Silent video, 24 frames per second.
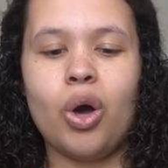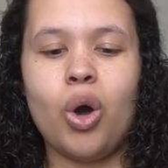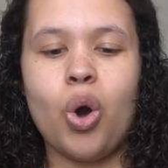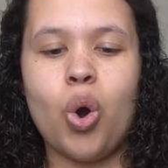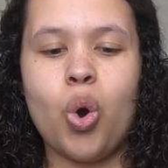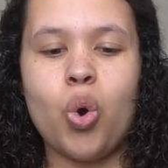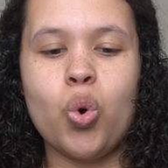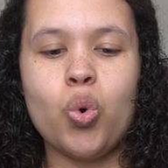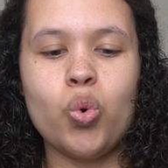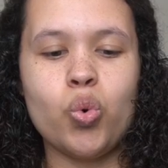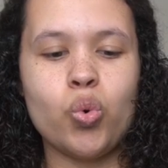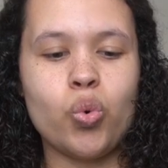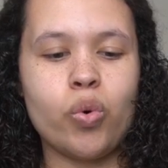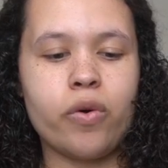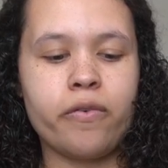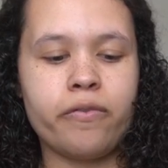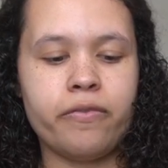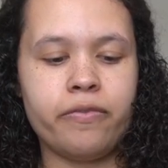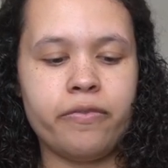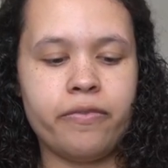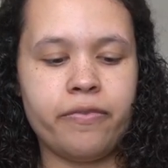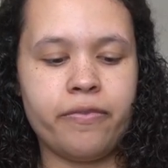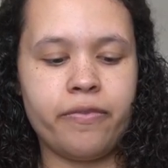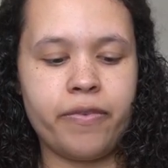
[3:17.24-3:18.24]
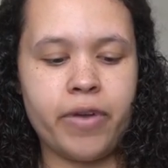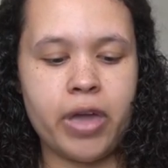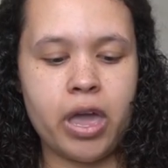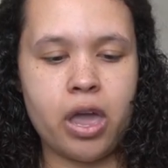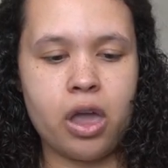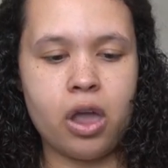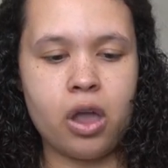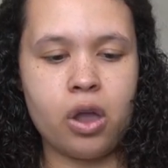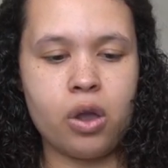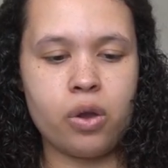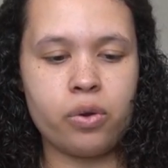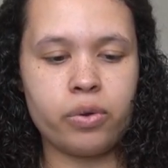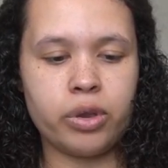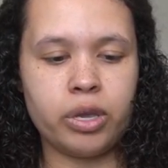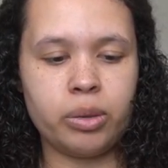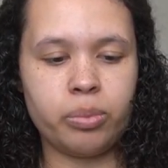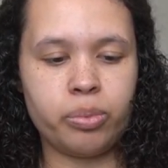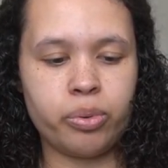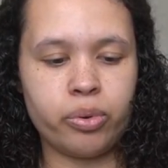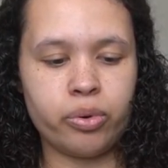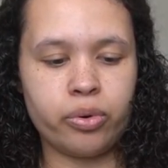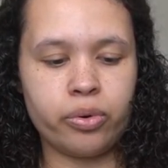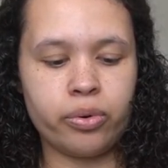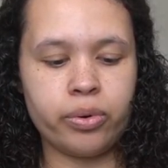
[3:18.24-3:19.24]
Oh, very
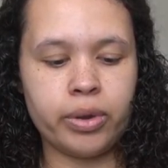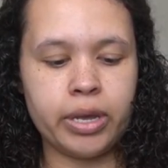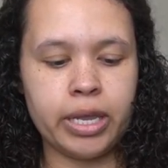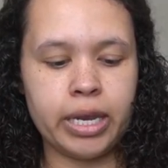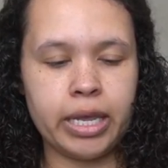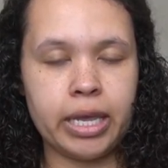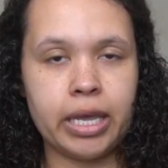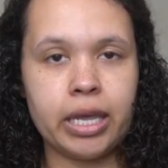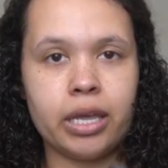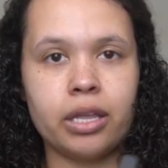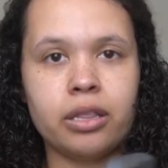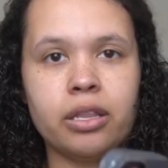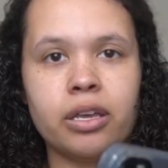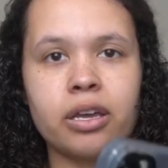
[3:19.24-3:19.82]
pretty.